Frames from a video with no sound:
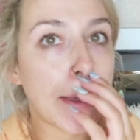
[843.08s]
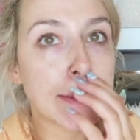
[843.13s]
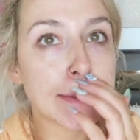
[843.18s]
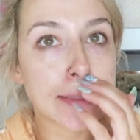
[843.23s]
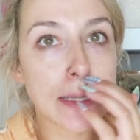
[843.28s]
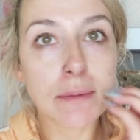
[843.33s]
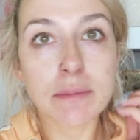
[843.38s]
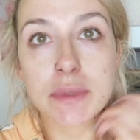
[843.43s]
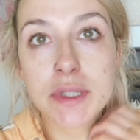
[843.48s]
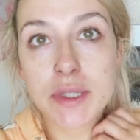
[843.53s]

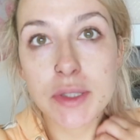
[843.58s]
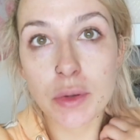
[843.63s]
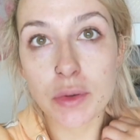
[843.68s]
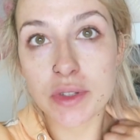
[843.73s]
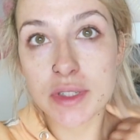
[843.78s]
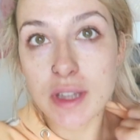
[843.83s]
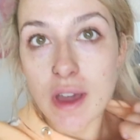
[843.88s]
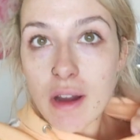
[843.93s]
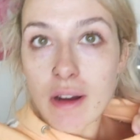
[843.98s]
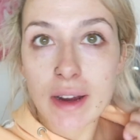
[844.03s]
guys, I'm
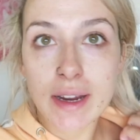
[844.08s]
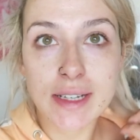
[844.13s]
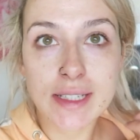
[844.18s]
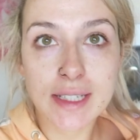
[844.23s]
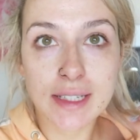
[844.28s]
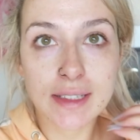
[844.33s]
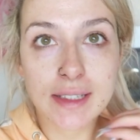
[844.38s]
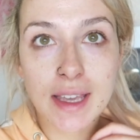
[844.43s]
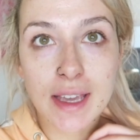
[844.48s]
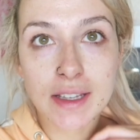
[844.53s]
so sorry I
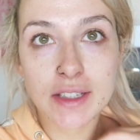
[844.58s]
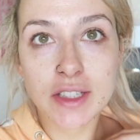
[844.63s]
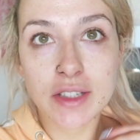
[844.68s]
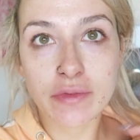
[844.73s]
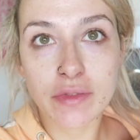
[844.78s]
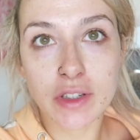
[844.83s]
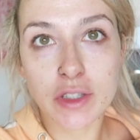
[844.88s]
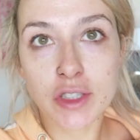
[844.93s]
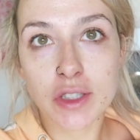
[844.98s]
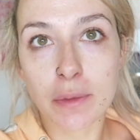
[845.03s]
didn't get
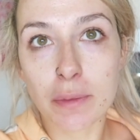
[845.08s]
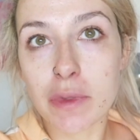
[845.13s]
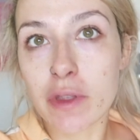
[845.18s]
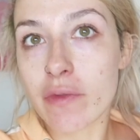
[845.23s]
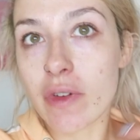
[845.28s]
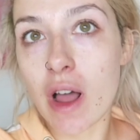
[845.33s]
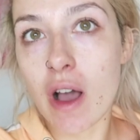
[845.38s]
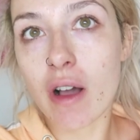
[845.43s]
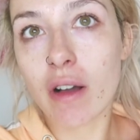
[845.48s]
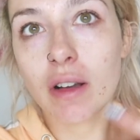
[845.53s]
to finish up
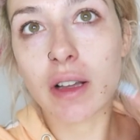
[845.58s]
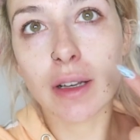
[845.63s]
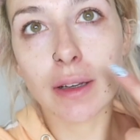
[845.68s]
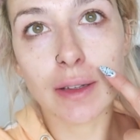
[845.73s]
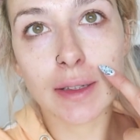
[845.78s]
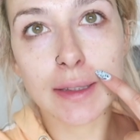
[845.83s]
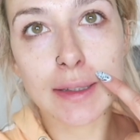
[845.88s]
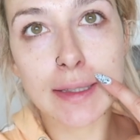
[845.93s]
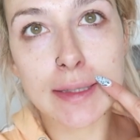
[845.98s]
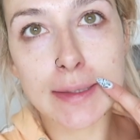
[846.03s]
the vlog.
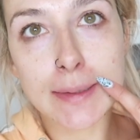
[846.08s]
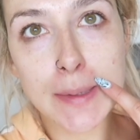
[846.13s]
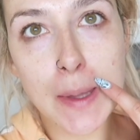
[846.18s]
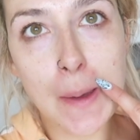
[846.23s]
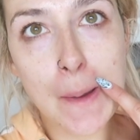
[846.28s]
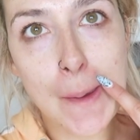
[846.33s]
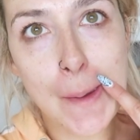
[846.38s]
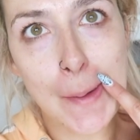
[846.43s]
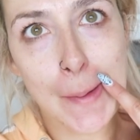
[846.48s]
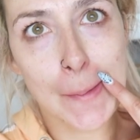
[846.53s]
Look at this
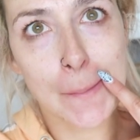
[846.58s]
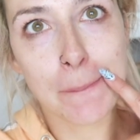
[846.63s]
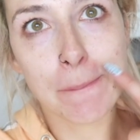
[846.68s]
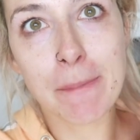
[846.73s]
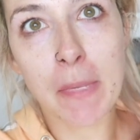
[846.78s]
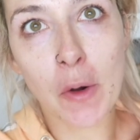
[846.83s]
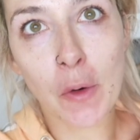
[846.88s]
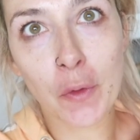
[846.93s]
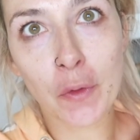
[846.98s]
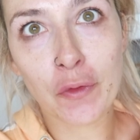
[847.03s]

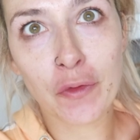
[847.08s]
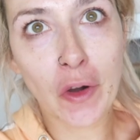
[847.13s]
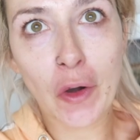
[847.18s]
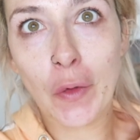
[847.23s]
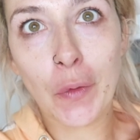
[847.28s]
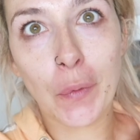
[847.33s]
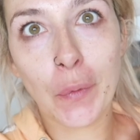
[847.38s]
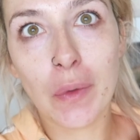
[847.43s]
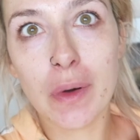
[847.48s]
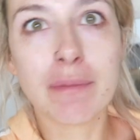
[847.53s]

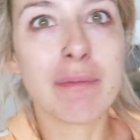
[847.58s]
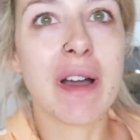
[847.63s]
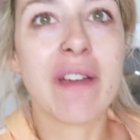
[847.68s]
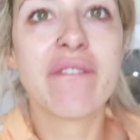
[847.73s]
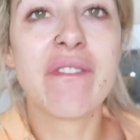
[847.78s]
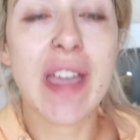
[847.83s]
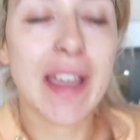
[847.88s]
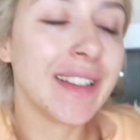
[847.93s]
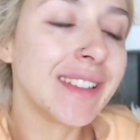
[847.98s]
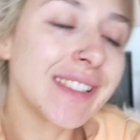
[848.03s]
mofo on my
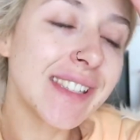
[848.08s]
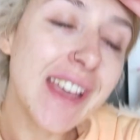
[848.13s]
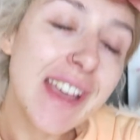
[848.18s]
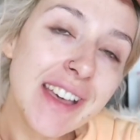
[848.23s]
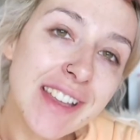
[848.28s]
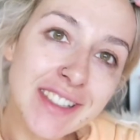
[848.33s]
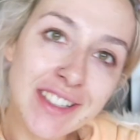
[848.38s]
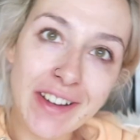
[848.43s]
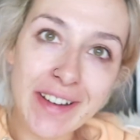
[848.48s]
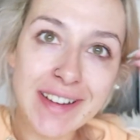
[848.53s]
face.
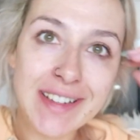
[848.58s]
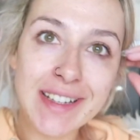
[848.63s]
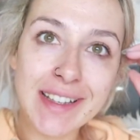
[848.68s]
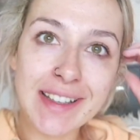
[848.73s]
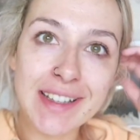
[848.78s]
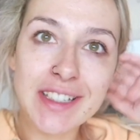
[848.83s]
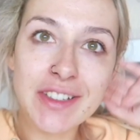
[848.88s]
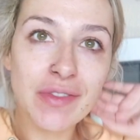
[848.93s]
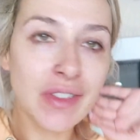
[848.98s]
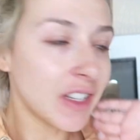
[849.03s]
Sorry I
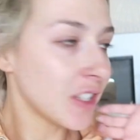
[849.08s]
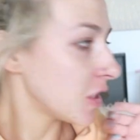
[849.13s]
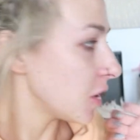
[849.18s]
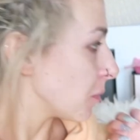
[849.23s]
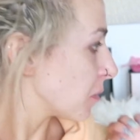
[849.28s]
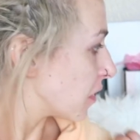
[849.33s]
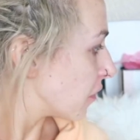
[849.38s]
didn't get to finish